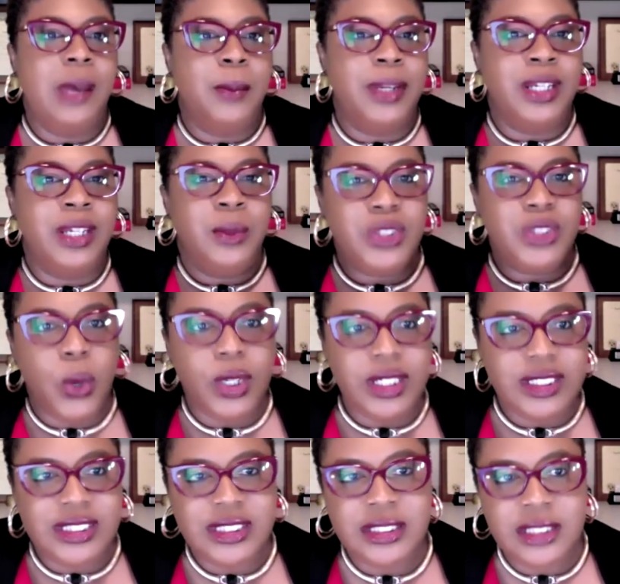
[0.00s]
but it was
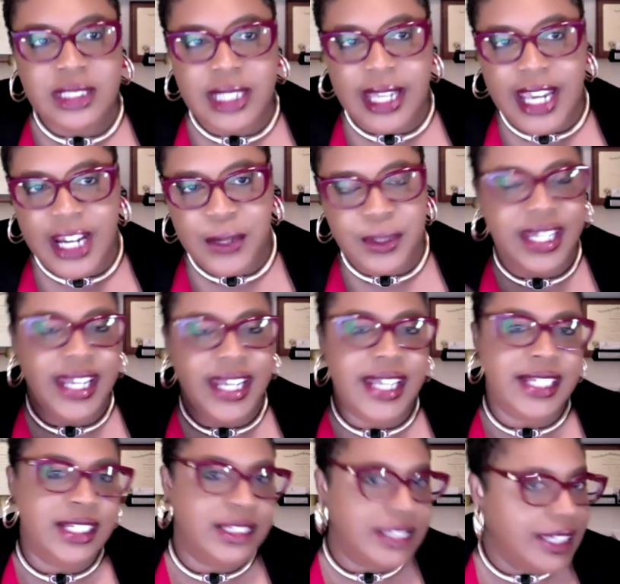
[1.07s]
harder to
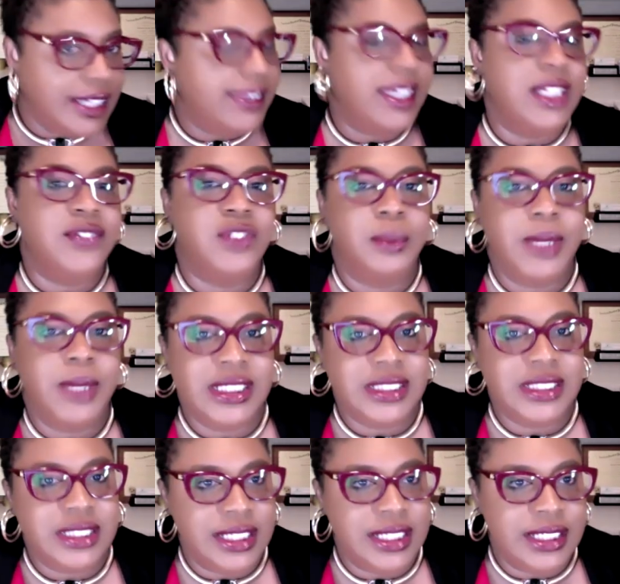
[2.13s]
aggregate and look at that
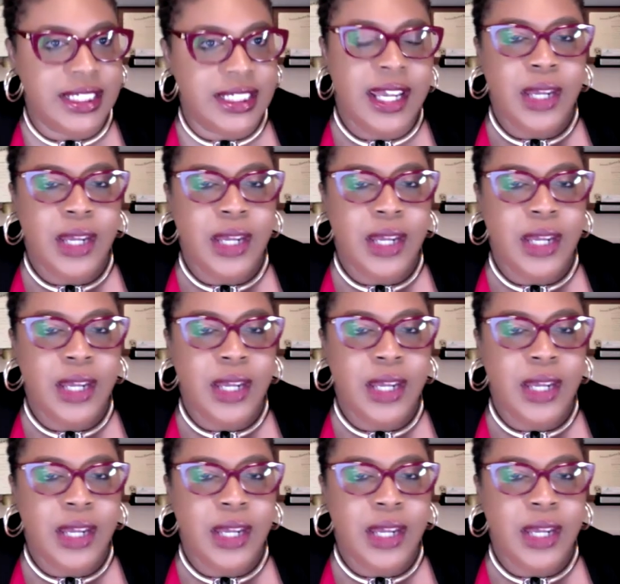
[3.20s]
information and